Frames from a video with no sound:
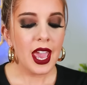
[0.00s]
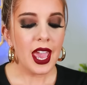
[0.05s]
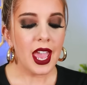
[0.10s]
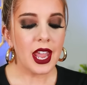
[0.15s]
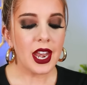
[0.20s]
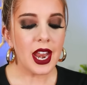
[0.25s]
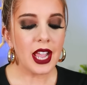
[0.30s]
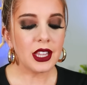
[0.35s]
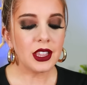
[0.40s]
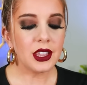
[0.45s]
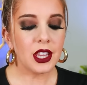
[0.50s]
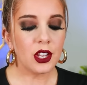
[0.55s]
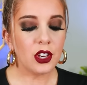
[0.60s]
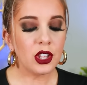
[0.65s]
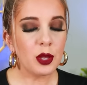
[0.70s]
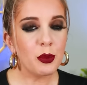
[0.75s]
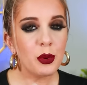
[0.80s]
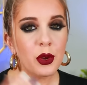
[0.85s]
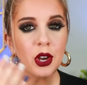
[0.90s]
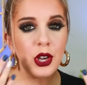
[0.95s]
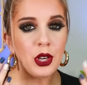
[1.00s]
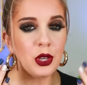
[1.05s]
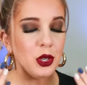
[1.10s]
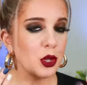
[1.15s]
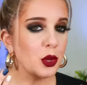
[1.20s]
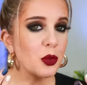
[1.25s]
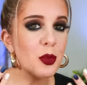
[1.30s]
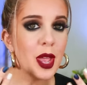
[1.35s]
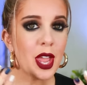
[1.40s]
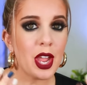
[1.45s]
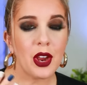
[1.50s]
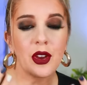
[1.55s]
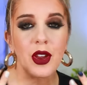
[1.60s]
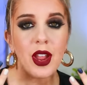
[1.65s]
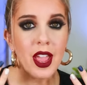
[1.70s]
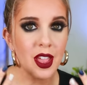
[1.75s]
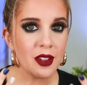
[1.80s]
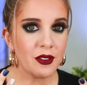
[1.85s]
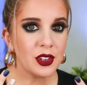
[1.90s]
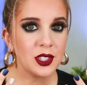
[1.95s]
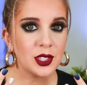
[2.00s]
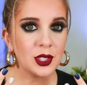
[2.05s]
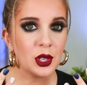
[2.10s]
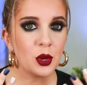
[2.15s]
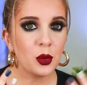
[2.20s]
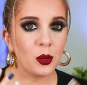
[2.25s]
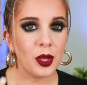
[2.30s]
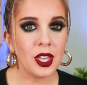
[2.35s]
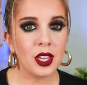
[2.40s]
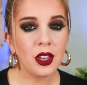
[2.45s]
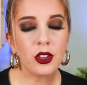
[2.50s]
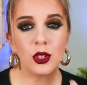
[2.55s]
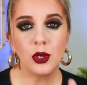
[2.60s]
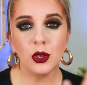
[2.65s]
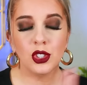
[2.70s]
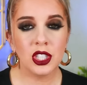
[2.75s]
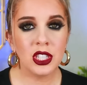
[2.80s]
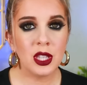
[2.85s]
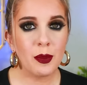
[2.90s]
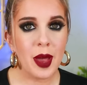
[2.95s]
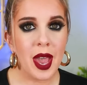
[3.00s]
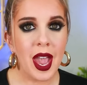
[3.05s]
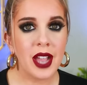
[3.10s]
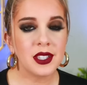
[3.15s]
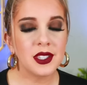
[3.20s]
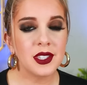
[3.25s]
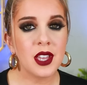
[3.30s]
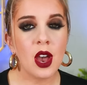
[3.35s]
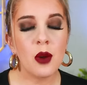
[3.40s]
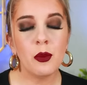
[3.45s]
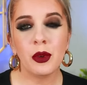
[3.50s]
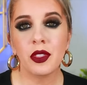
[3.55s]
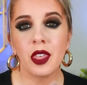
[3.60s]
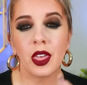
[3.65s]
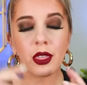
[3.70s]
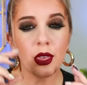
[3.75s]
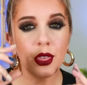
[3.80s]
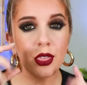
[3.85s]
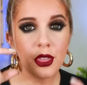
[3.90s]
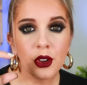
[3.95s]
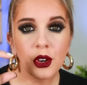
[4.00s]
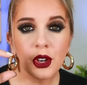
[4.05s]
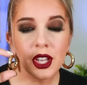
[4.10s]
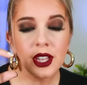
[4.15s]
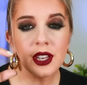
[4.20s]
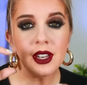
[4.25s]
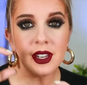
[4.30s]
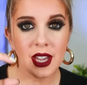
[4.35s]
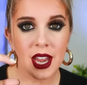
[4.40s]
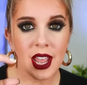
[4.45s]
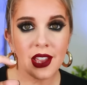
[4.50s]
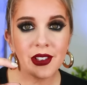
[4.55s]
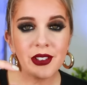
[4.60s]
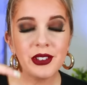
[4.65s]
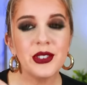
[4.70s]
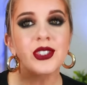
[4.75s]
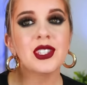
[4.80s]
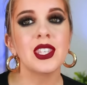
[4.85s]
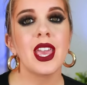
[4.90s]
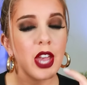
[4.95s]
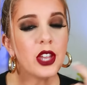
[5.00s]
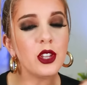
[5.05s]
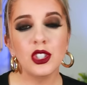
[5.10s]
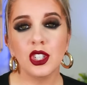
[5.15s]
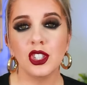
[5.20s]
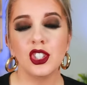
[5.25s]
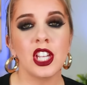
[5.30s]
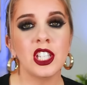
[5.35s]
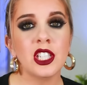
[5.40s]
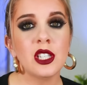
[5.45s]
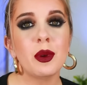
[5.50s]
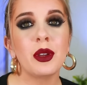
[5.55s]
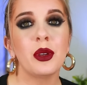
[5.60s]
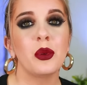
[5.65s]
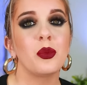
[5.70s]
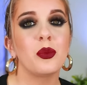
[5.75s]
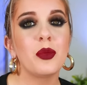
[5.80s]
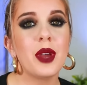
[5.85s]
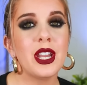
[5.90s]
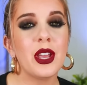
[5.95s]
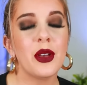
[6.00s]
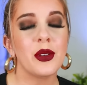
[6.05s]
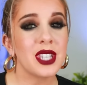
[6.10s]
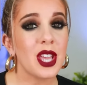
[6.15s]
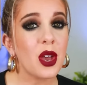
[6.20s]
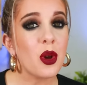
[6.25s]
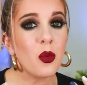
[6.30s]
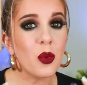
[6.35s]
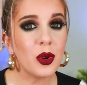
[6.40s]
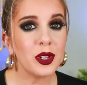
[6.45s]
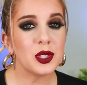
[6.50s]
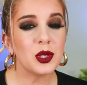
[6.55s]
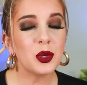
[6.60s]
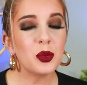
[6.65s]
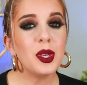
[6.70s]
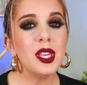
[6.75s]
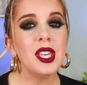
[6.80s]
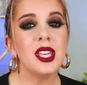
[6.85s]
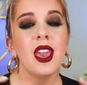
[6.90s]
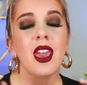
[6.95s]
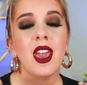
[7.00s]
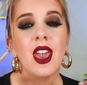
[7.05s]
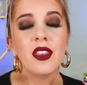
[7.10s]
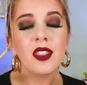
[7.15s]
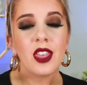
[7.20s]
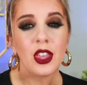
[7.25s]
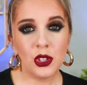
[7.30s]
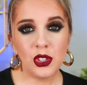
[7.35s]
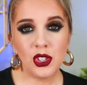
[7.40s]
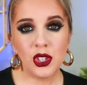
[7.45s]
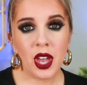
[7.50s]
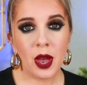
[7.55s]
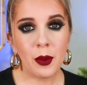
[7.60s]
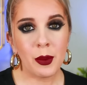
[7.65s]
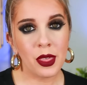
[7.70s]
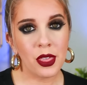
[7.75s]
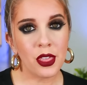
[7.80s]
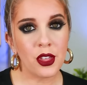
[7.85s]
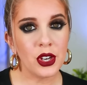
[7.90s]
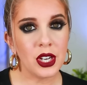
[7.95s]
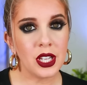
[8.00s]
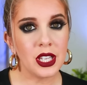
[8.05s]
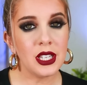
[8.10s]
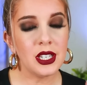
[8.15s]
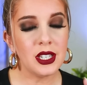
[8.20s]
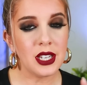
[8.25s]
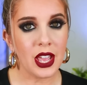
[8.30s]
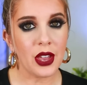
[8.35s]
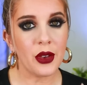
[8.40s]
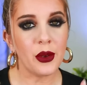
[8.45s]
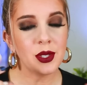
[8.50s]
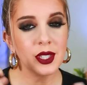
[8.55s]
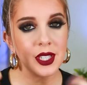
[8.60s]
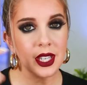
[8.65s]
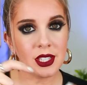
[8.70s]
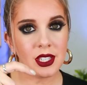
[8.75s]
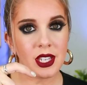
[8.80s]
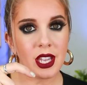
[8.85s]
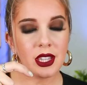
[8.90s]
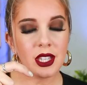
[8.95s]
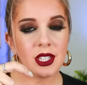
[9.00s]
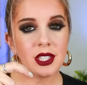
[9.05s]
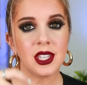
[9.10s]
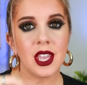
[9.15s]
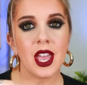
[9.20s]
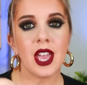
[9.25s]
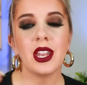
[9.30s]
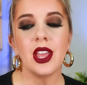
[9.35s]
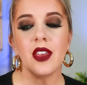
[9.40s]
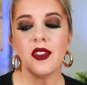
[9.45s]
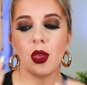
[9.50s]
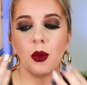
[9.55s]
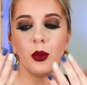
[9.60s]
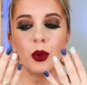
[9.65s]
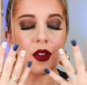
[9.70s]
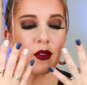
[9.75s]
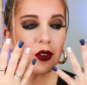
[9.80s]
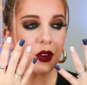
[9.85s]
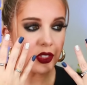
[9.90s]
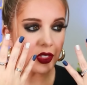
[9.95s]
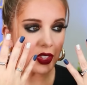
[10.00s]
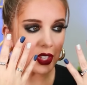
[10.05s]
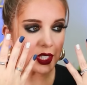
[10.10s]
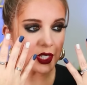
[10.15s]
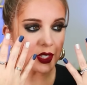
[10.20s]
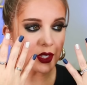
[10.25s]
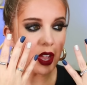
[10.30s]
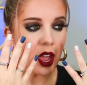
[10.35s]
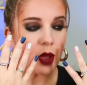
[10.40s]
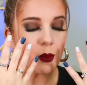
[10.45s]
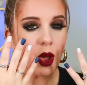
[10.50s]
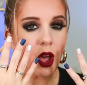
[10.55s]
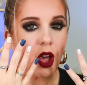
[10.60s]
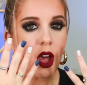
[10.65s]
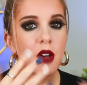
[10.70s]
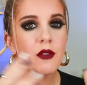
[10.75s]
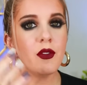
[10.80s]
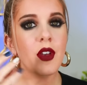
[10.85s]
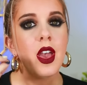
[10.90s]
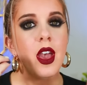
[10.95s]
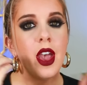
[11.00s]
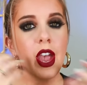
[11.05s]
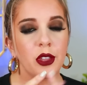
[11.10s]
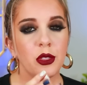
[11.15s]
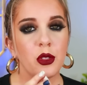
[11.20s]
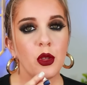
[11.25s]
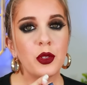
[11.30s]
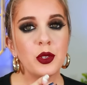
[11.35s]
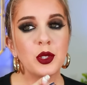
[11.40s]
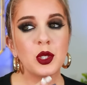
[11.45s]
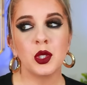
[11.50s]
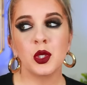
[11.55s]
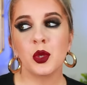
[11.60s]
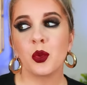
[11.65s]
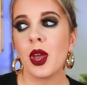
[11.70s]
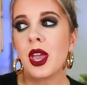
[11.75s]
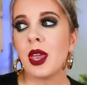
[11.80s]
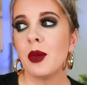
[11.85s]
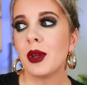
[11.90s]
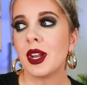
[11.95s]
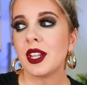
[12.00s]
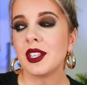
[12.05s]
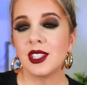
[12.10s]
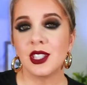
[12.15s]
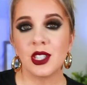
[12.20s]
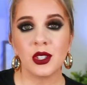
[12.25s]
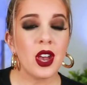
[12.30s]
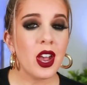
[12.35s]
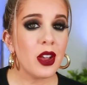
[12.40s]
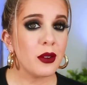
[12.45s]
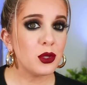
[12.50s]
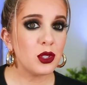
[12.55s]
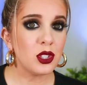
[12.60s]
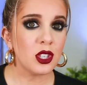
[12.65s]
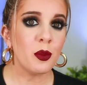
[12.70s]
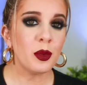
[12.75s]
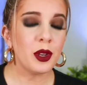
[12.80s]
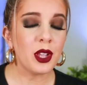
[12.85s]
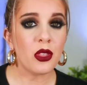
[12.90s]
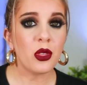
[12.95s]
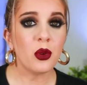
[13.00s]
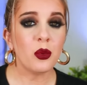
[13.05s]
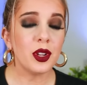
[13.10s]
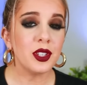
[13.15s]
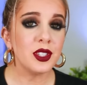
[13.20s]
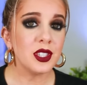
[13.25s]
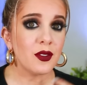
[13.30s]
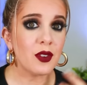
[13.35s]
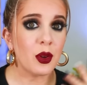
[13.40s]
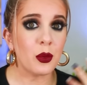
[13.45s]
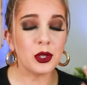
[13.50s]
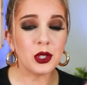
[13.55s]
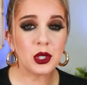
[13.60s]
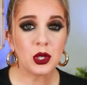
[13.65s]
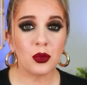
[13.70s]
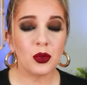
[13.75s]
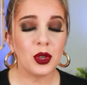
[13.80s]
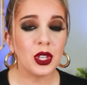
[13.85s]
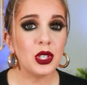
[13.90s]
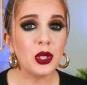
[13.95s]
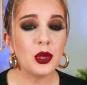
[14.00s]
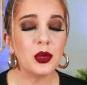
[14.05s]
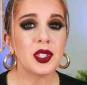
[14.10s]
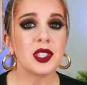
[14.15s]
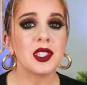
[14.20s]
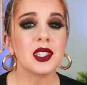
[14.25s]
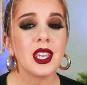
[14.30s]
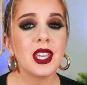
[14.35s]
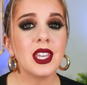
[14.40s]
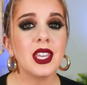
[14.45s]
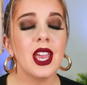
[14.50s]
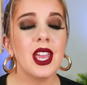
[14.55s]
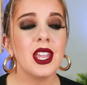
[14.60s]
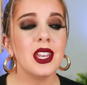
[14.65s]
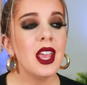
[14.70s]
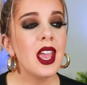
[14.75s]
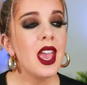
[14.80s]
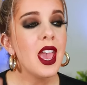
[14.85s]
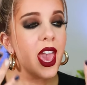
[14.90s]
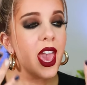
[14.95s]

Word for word: And I literally put on a new pair every single week. Usually the packs come with like 30 nails. I usually change my, my nails out once a week. They usually come with 30 nails inside the set. And then whenever these come off, I throw these ones away, but I still have so many other ones if I want to reuse this again.